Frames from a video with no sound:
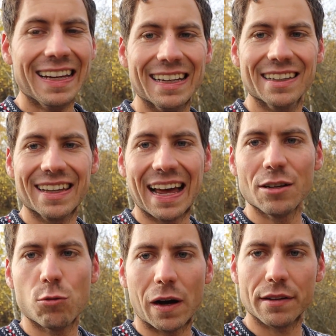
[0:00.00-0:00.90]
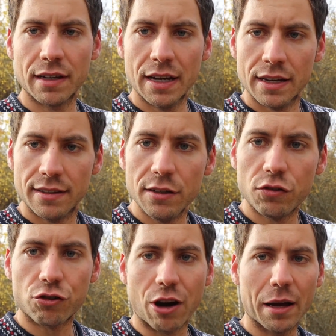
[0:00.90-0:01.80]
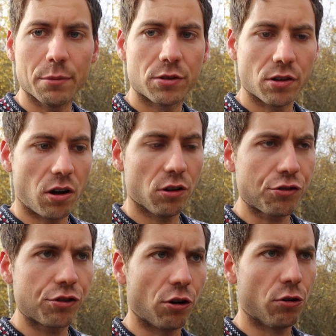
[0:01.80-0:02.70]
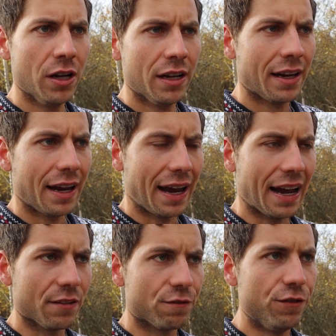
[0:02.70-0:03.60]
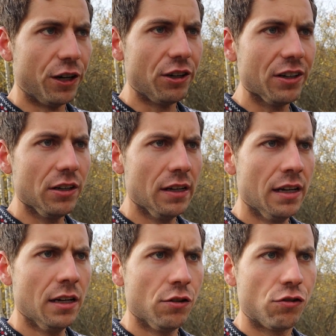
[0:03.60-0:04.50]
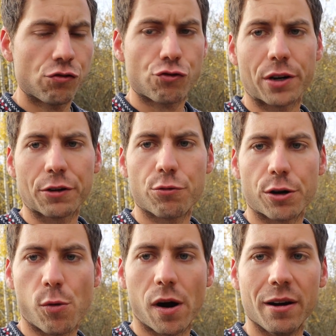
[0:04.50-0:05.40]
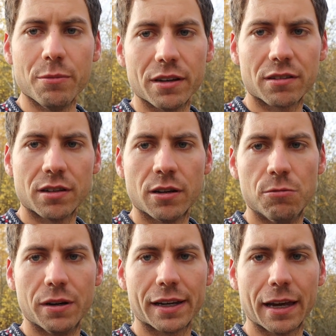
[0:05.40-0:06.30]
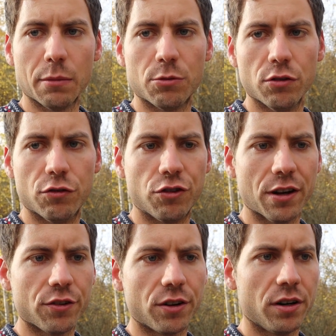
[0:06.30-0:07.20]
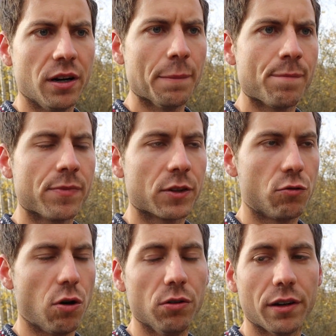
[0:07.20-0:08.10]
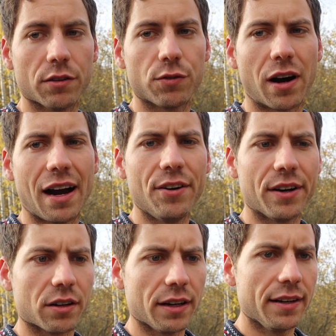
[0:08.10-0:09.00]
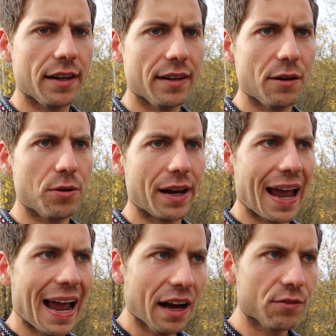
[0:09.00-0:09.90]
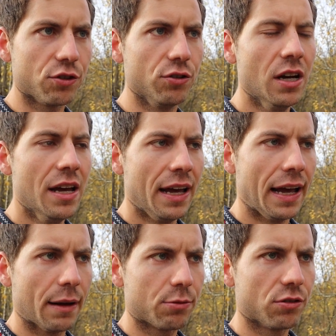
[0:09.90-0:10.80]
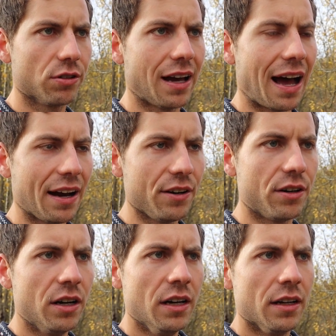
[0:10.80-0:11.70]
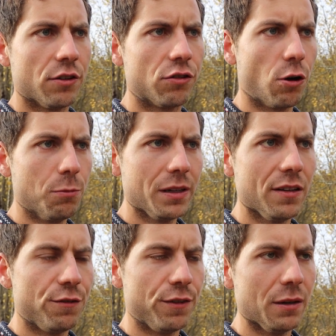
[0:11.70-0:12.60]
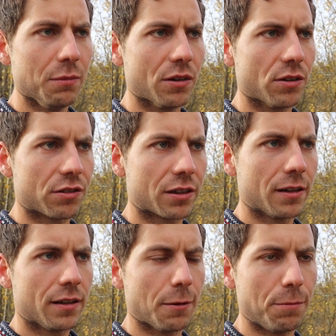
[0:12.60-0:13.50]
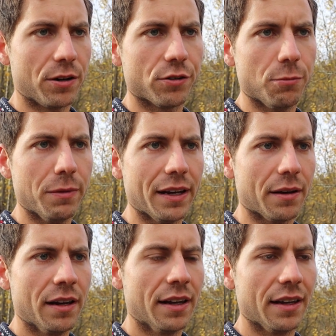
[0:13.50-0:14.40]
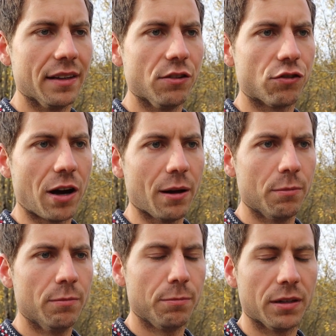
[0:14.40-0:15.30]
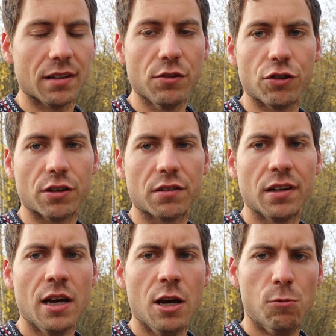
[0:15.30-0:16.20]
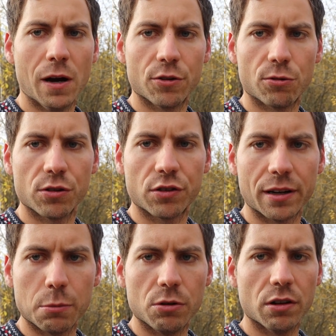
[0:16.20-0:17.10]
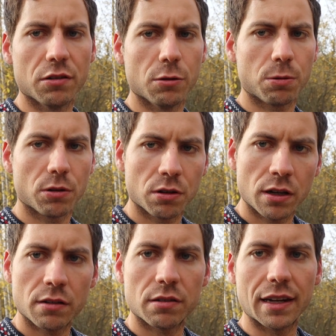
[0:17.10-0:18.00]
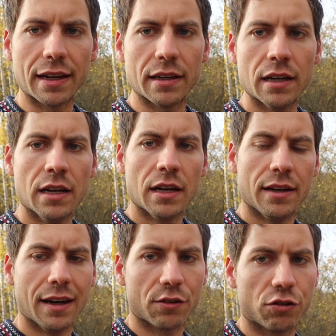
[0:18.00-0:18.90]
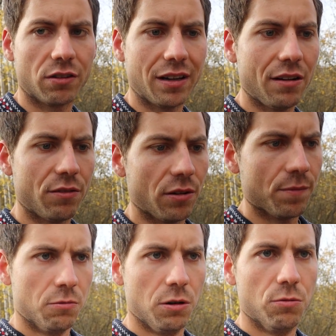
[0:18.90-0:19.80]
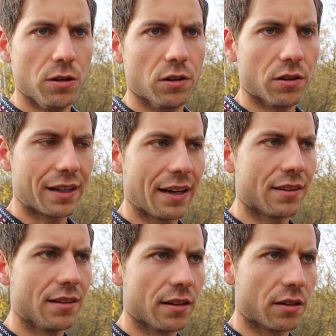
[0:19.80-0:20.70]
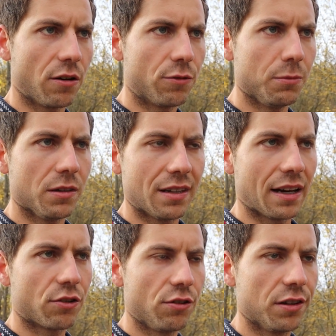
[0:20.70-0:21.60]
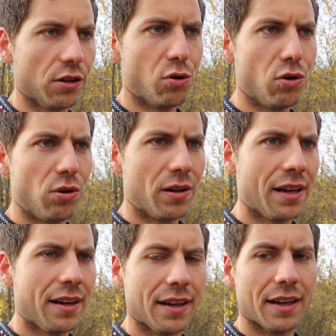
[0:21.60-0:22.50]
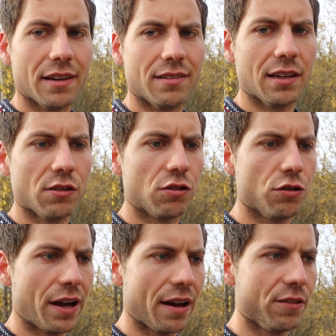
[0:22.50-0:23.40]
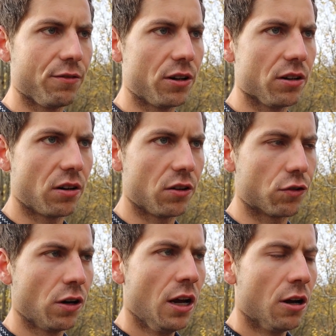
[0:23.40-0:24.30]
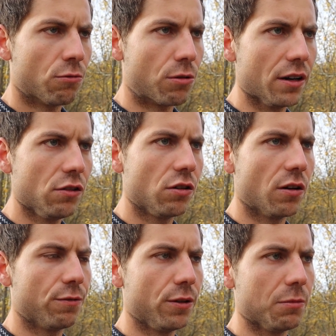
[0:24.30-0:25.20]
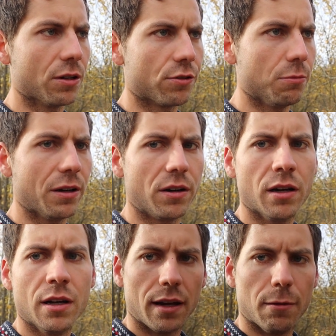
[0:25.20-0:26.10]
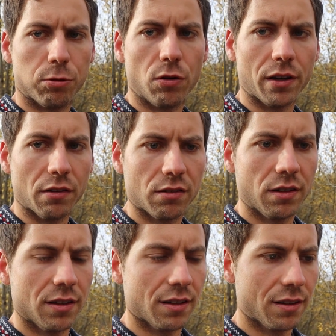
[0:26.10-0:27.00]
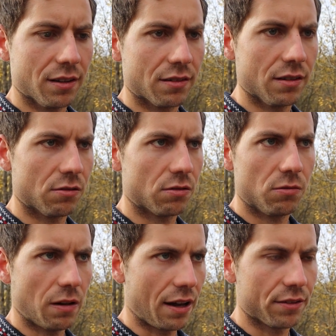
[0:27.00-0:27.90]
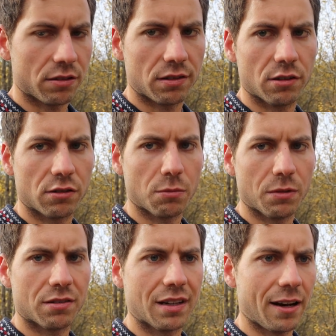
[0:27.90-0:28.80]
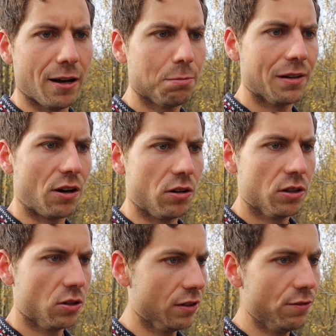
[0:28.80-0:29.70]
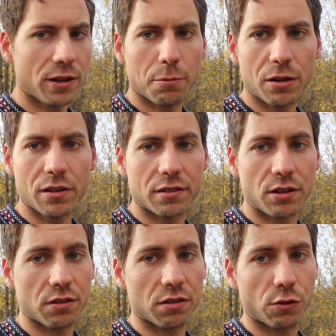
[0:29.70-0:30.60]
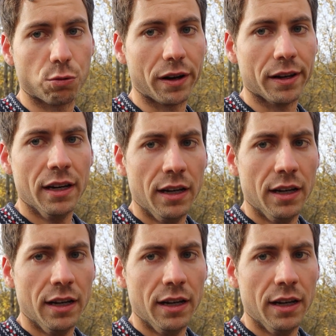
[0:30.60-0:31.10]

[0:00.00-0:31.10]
And likewise, these jobs also had very strict requirements when it came to gender quotas for hiring, and they would have to absolutely hire so many females compared to men in these job positions, whether it was on a municipal, state, national level. When we look at the government sector as a whole, it tends to have a very large ratio of female to male employees. This is how the system is set up now. Even the military is this way.